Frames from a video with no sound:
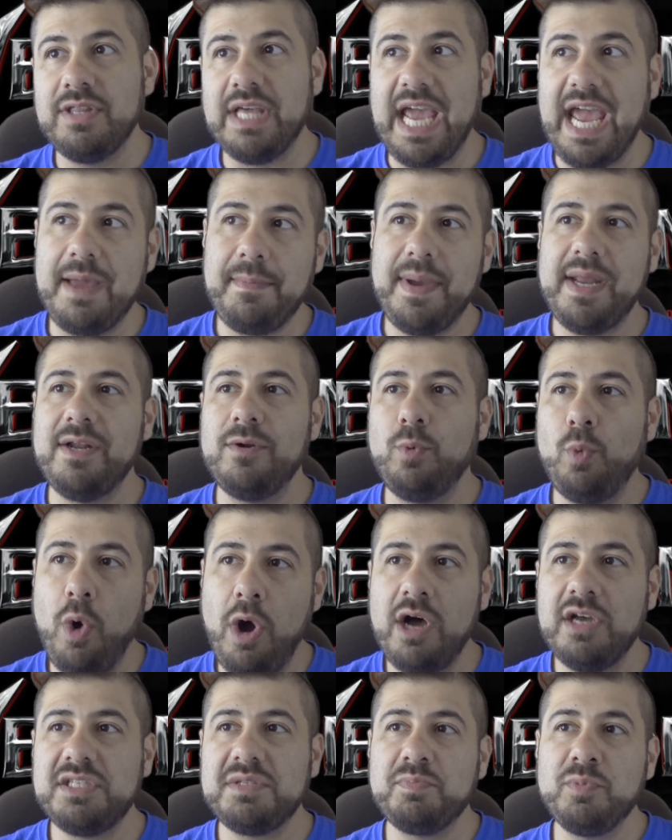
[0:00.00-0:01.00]
The Ant-Man and
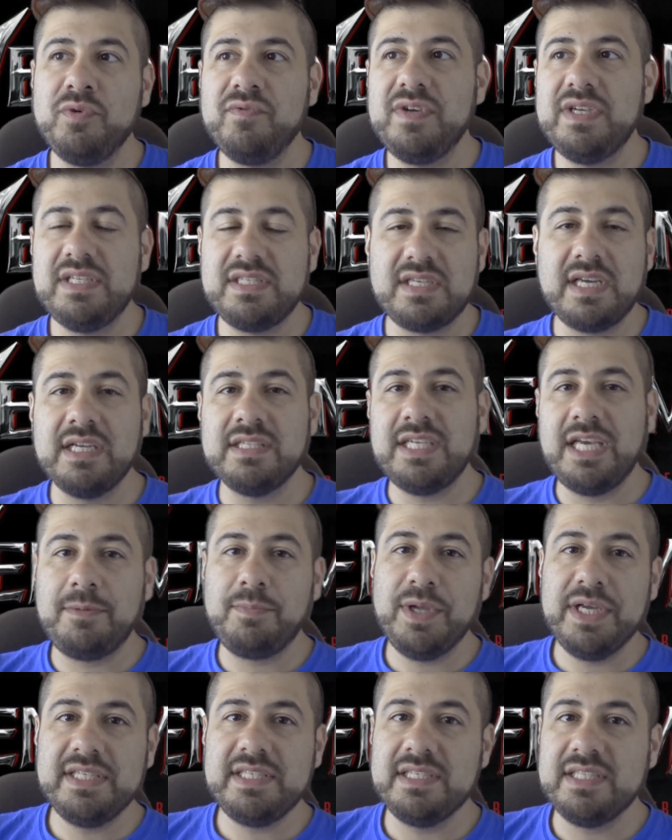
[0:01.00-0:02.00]
Wasp movie is going to
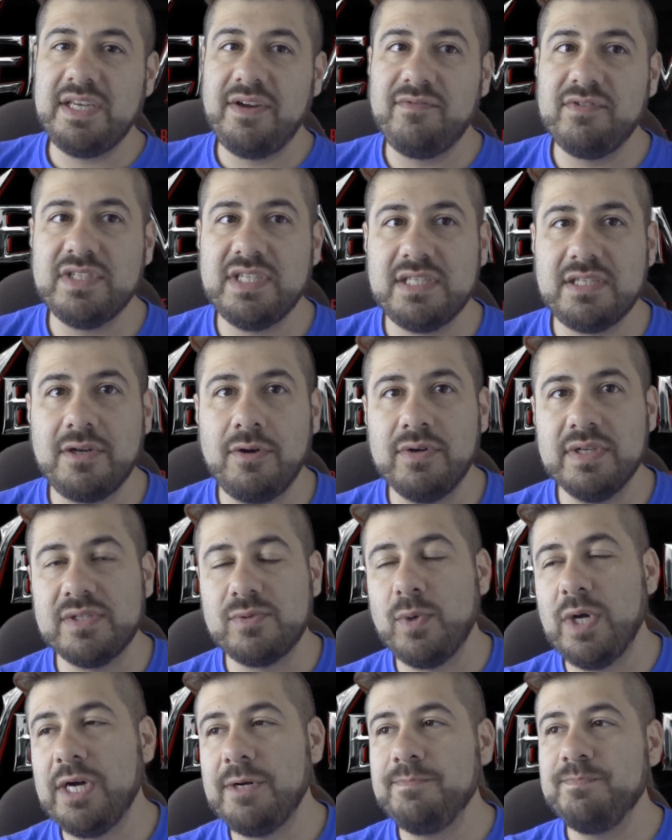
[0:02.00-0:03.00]
take place in San Francisco
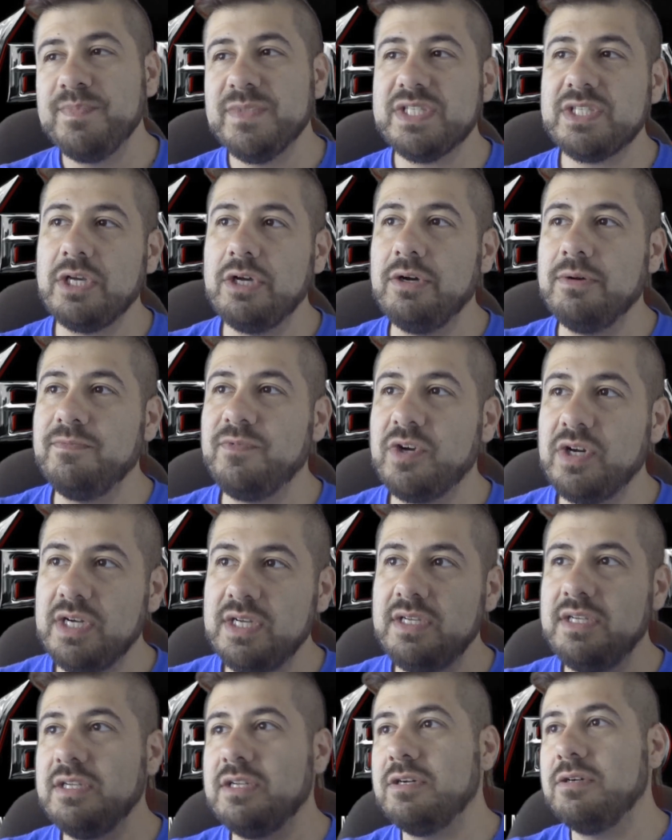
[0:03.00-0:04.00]
as well, so I'm
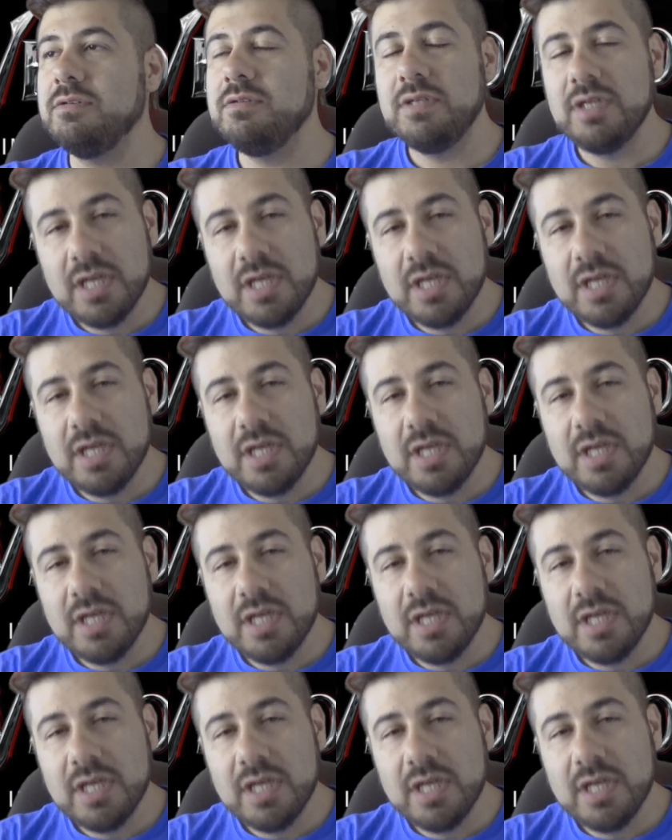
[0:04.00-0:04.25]
very, you know,